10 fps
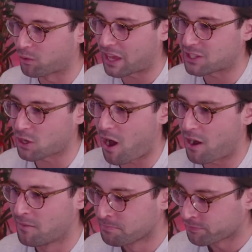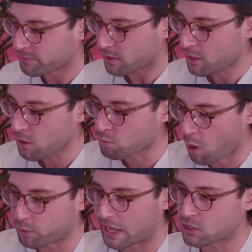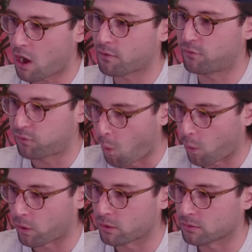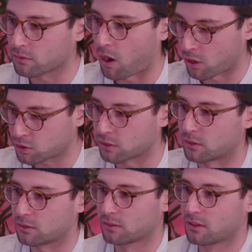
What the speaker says: wrote that song for Arsenal.